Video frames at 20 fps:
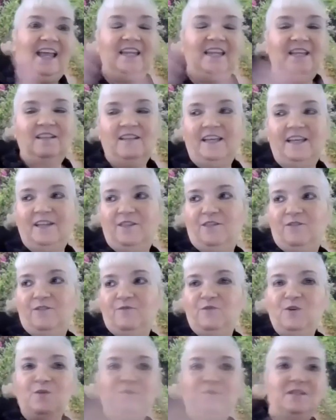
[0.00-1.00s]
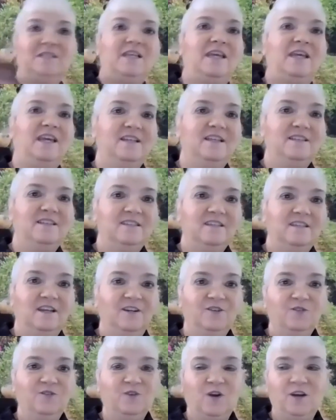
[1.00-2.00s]
And he like threw his hands
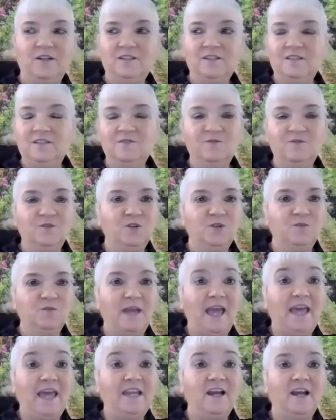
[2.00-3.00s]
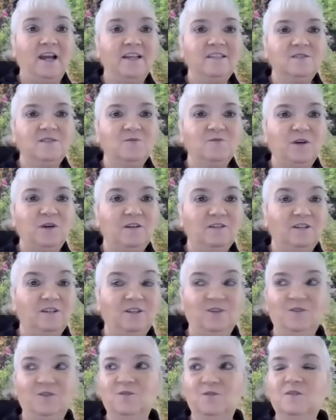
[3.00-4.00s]
across the room. And I swear to
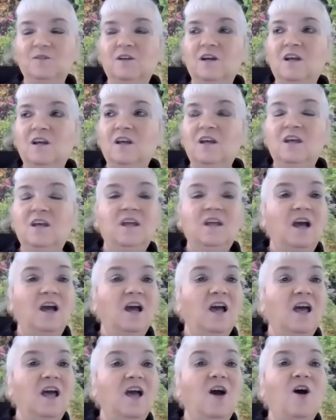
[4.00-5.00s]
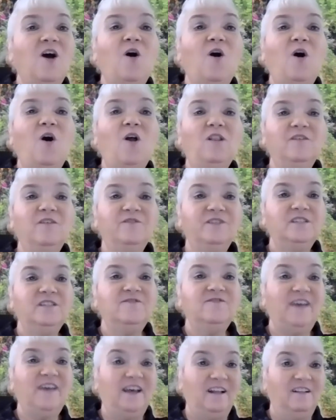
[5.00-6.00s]
you, all of us
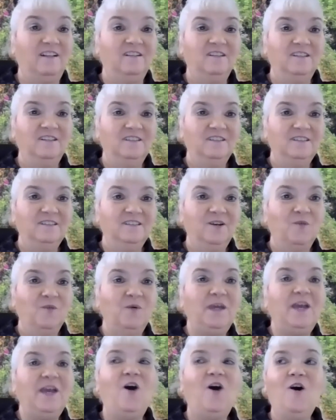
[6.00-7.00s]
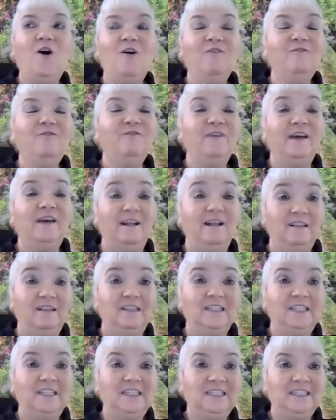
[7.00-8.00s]
fell. We all fell.